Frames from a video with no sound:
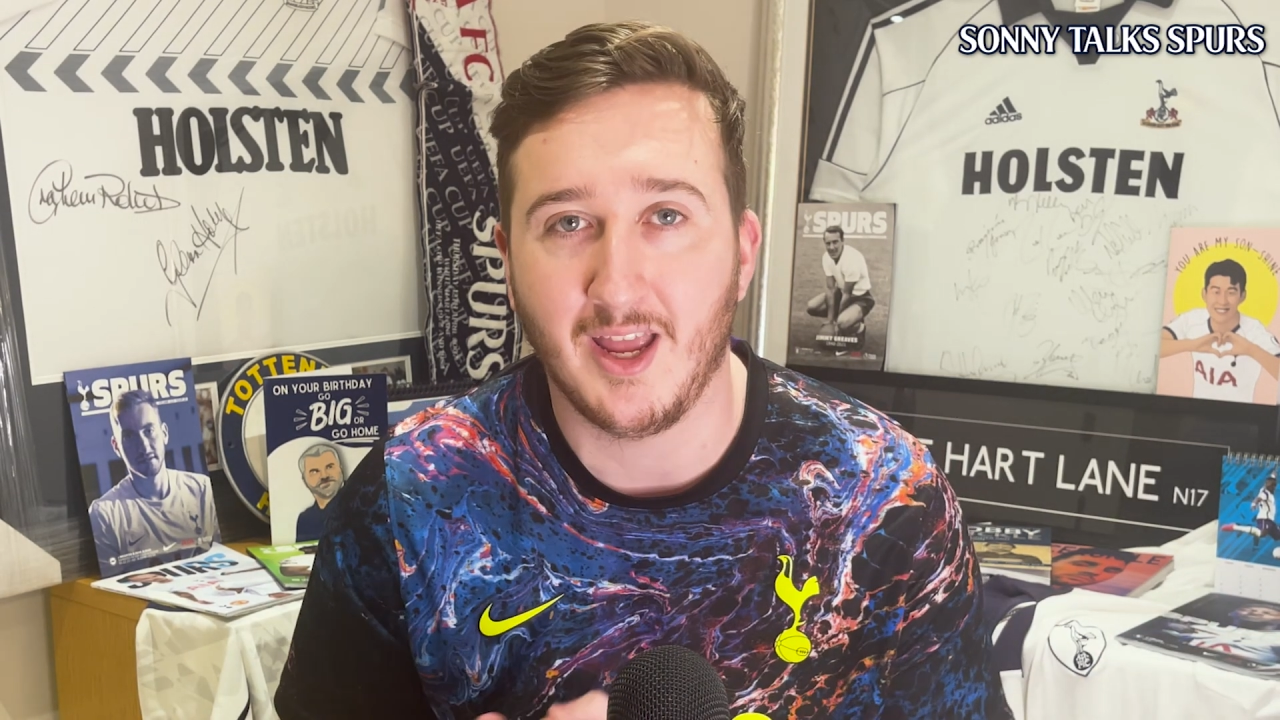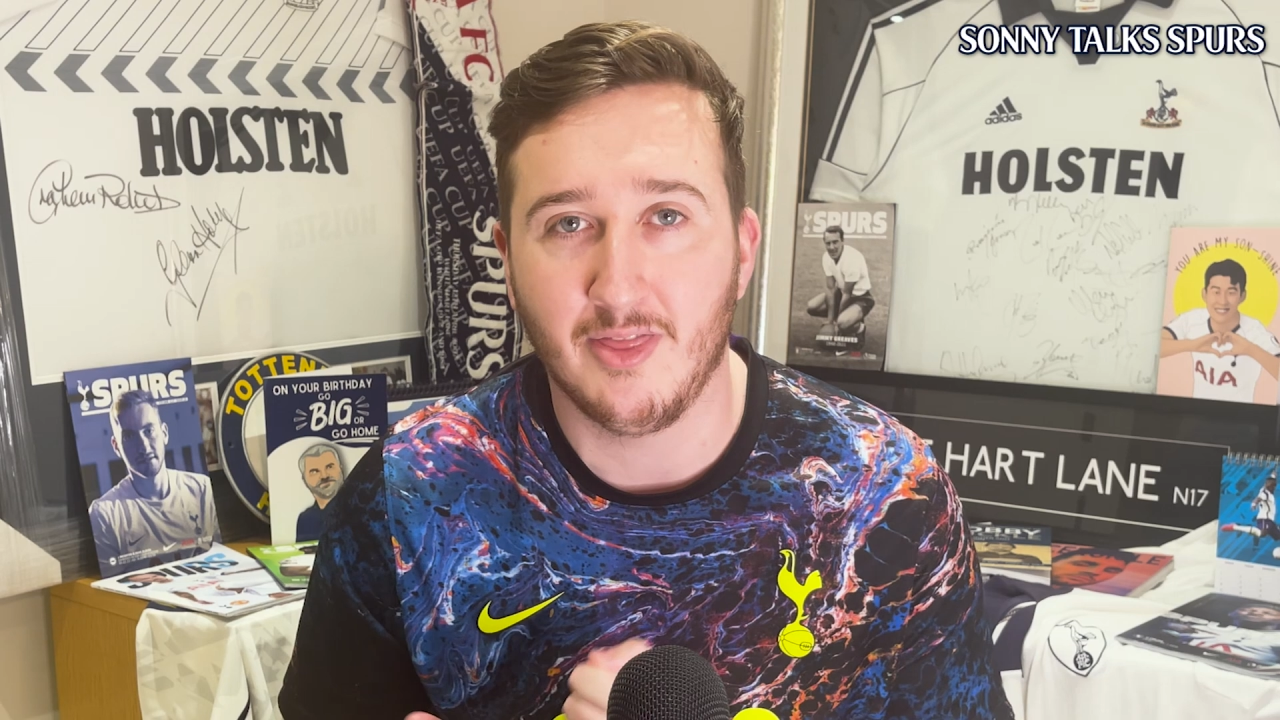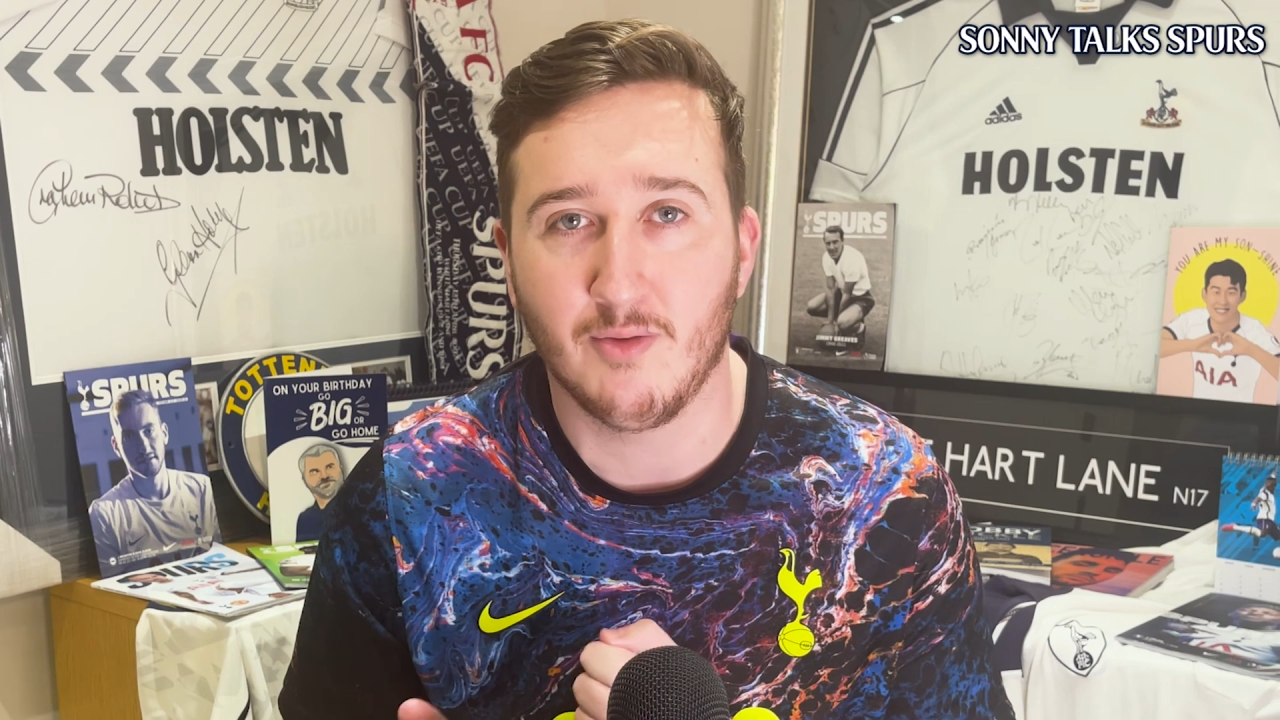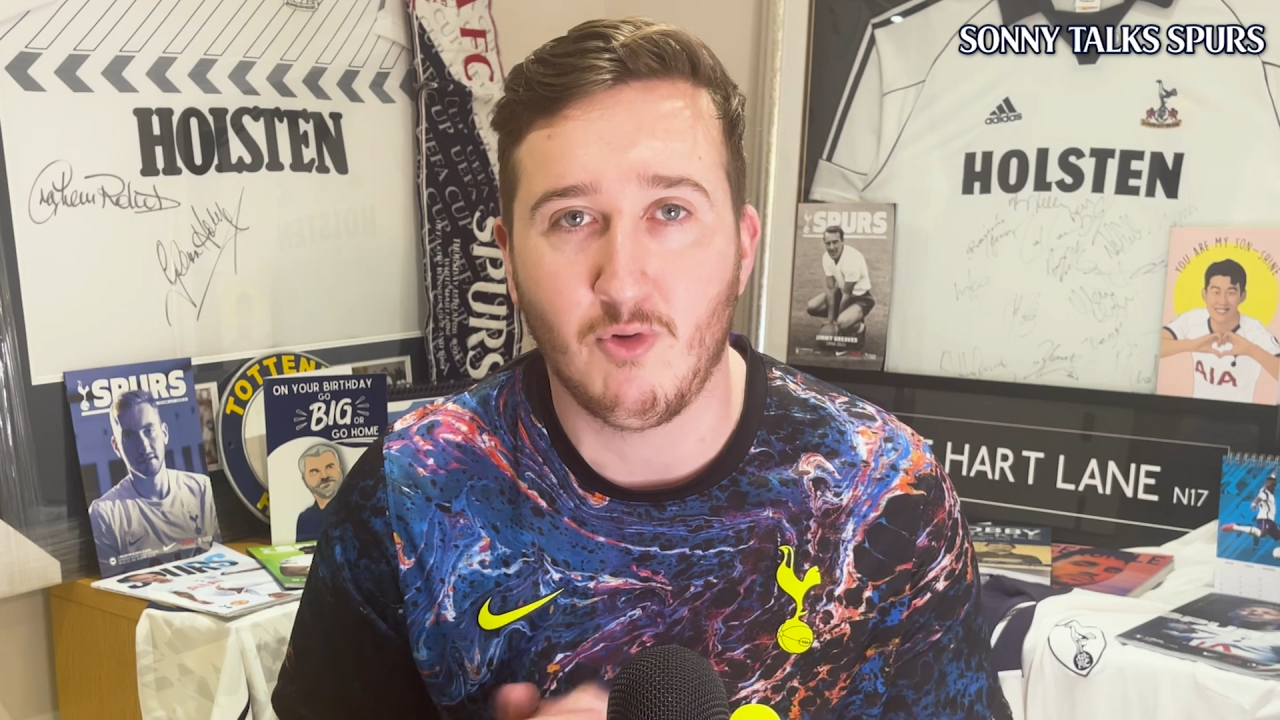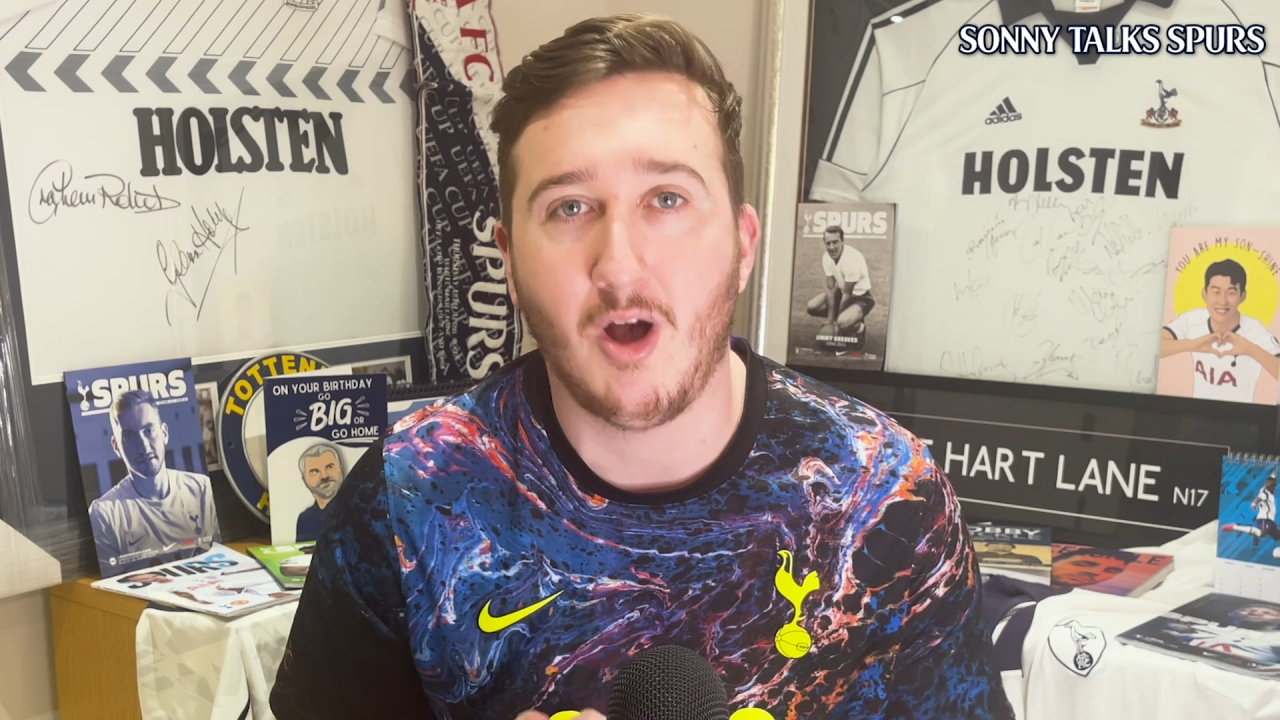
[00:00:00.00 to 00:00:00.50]

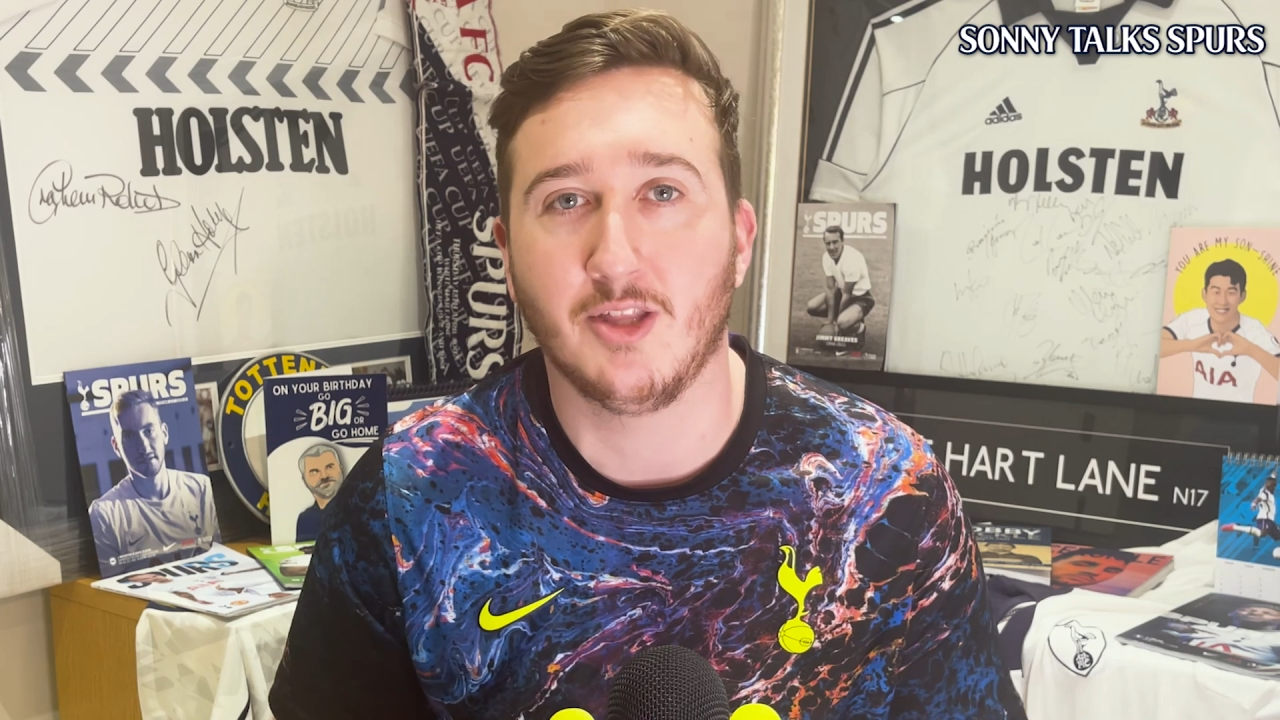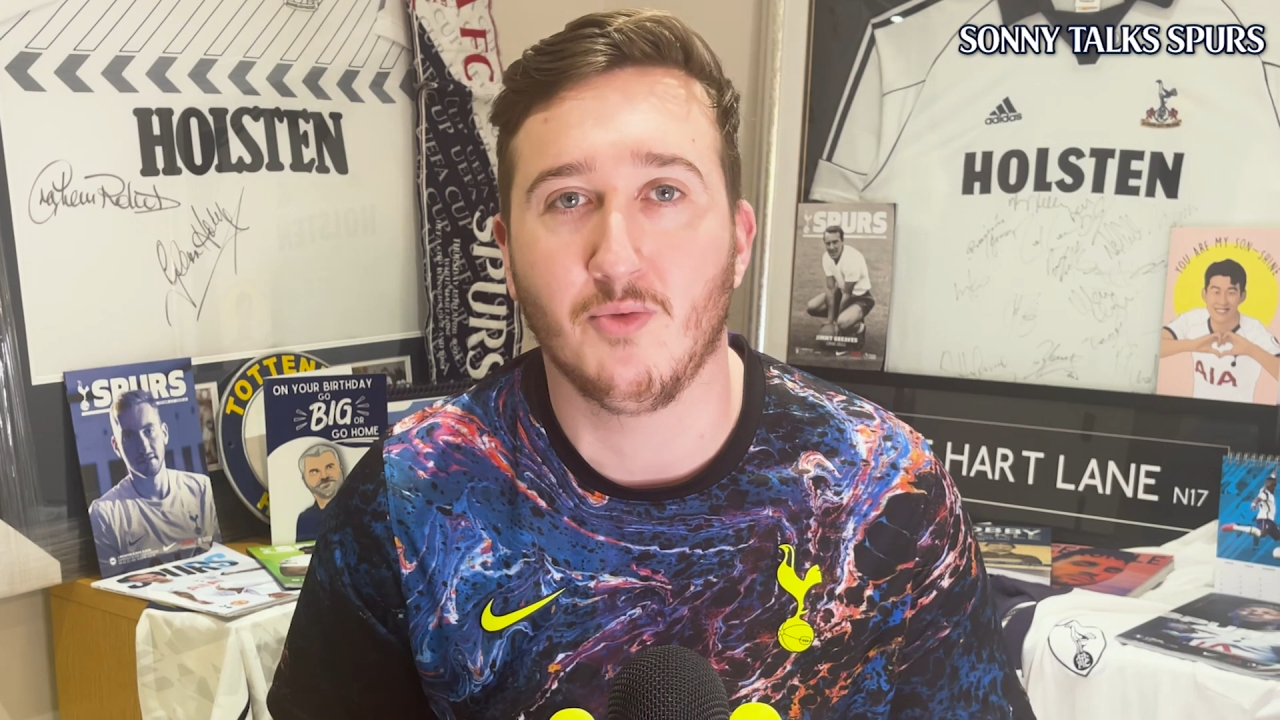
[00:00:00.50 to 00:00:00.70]
in the right